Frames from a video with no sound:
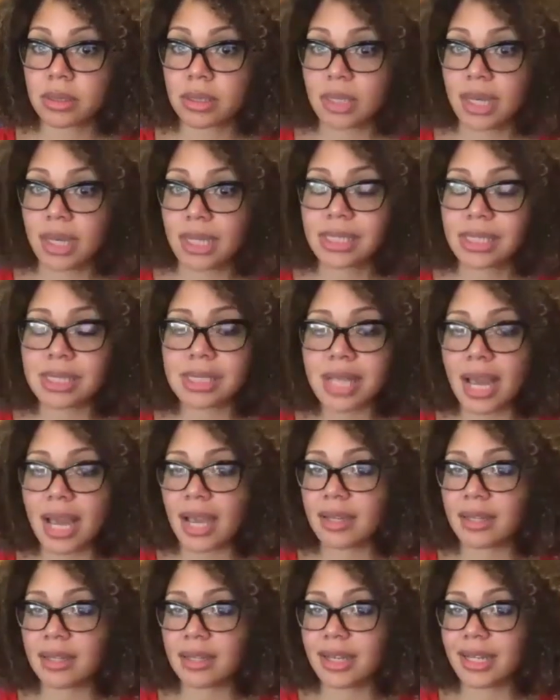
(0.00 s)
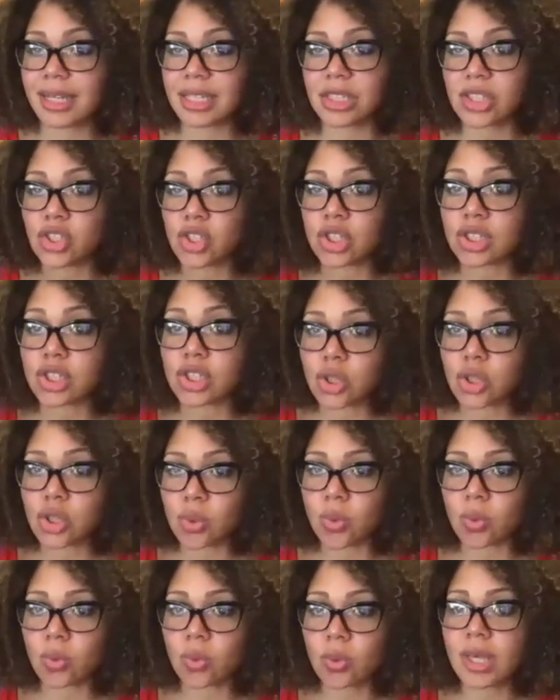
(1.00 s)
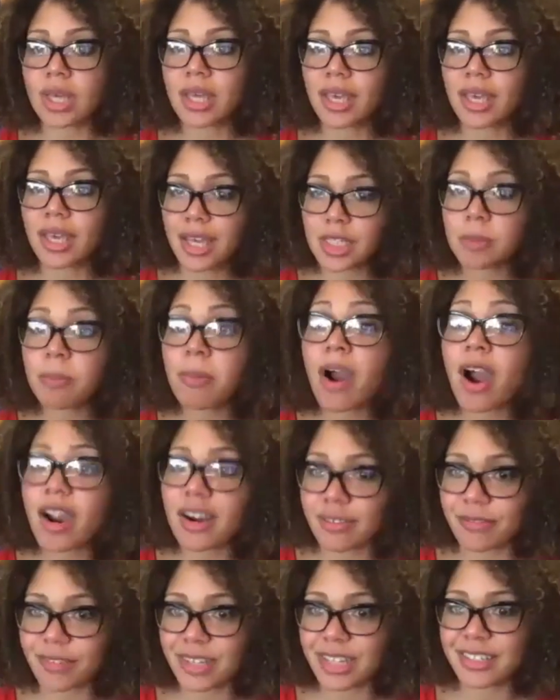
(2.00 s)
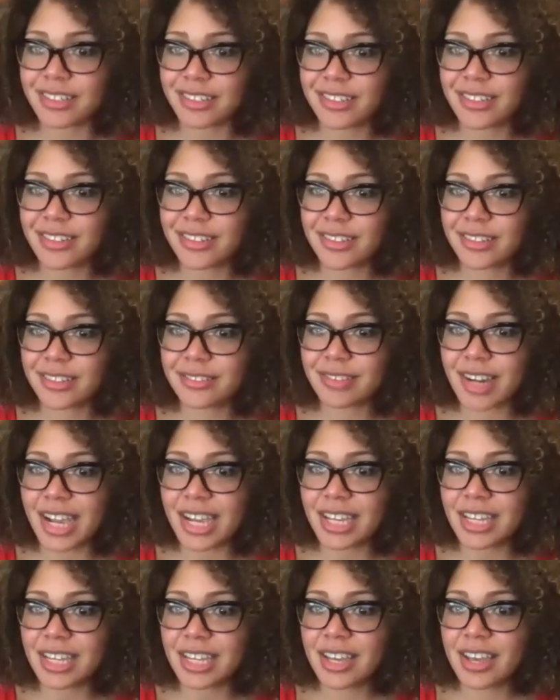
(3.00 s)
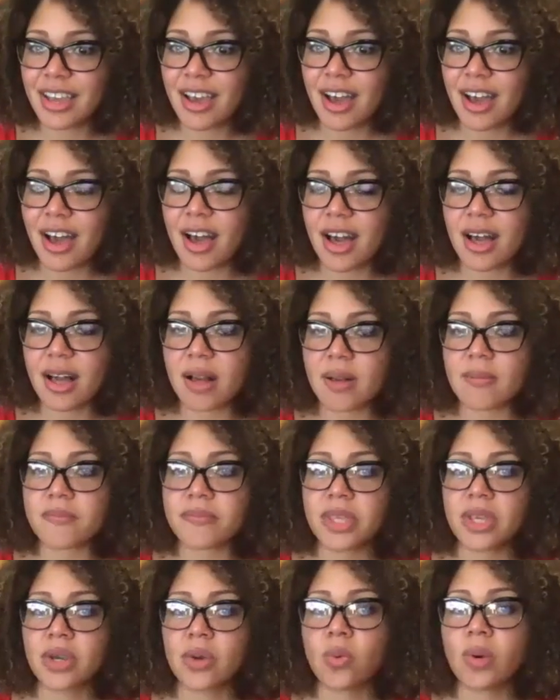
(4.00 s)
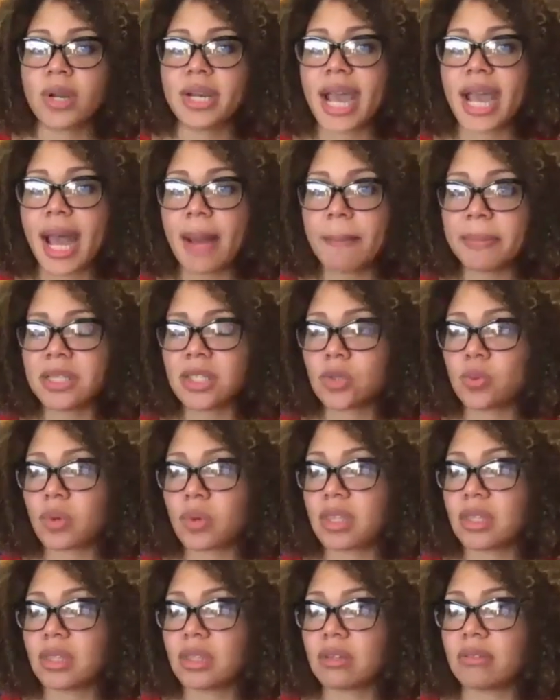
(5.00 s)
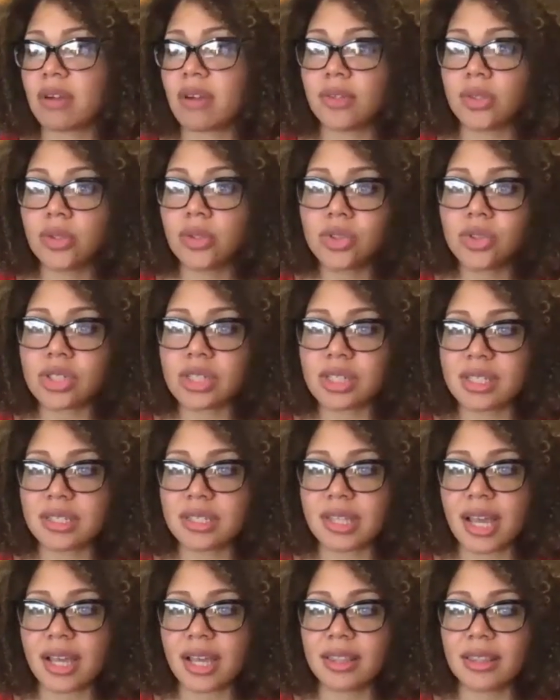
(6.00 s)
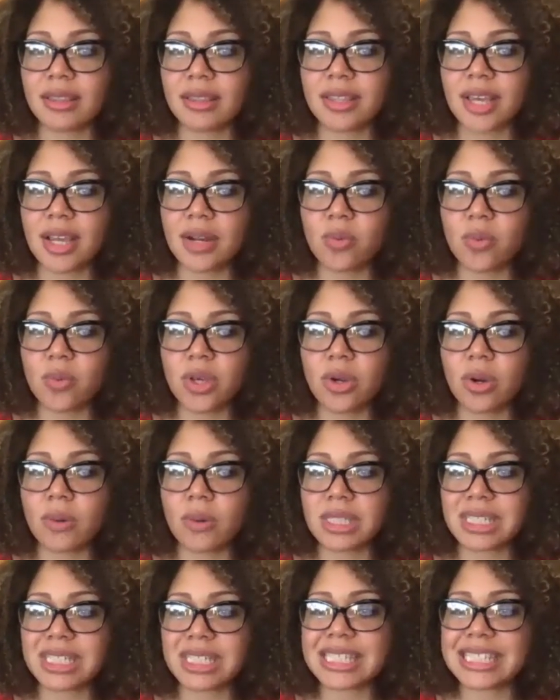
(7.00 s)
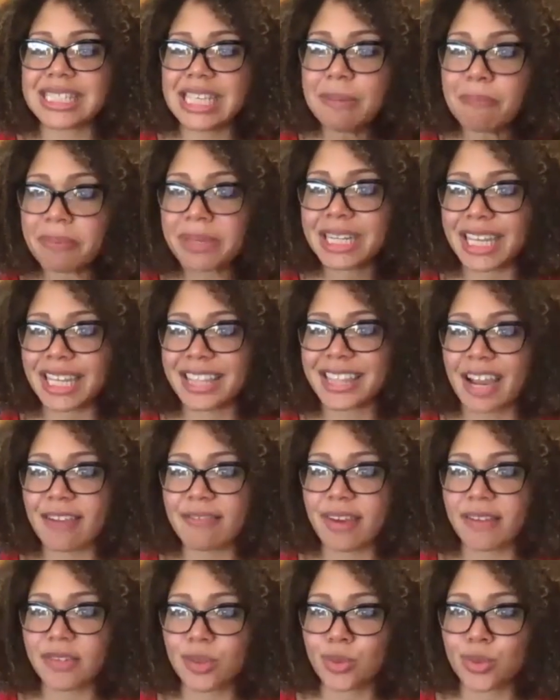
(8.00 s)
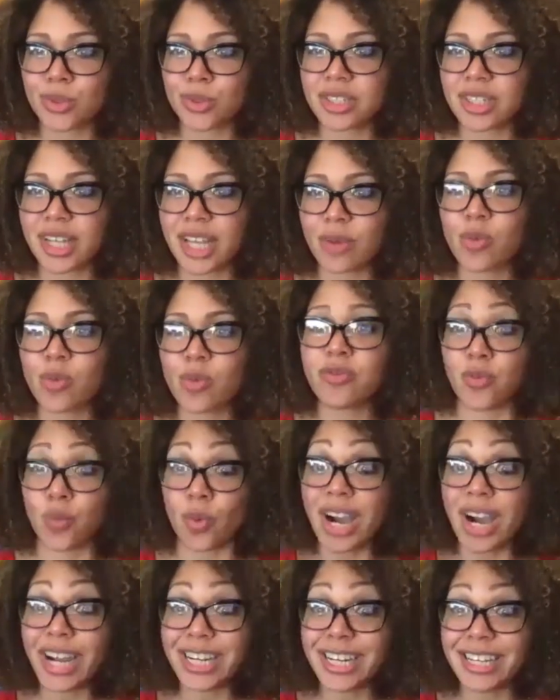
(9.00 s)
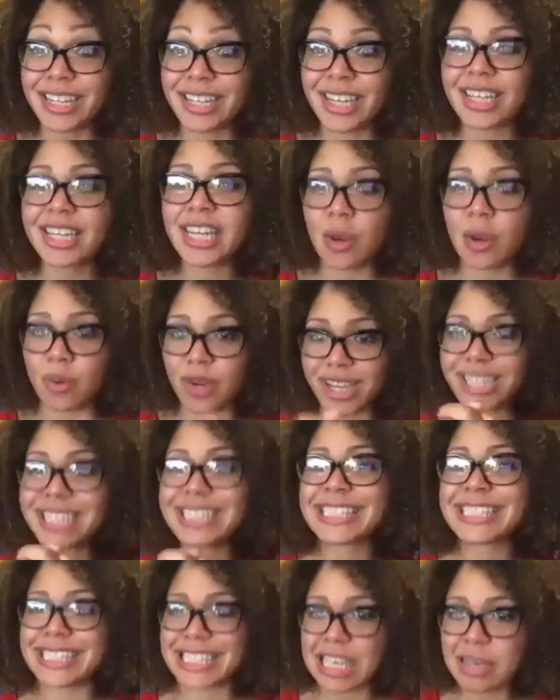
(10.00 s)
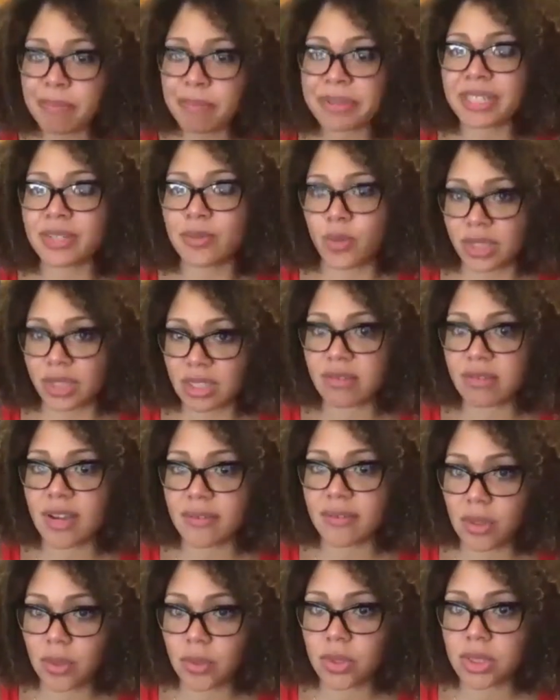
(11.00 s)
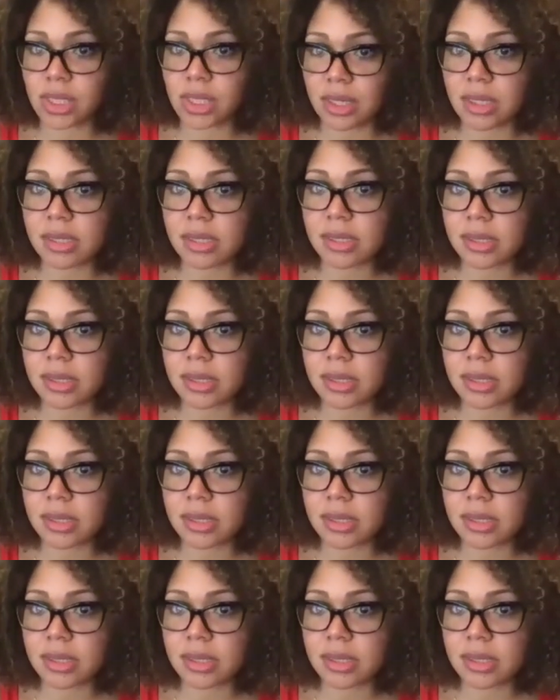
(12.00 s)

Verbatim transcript: It's not in addition to, it's part of it, right? Um, what happens within the revolution is that then we go into deepening that revolution. Like we've won, now we're going to deepen what the revolution is.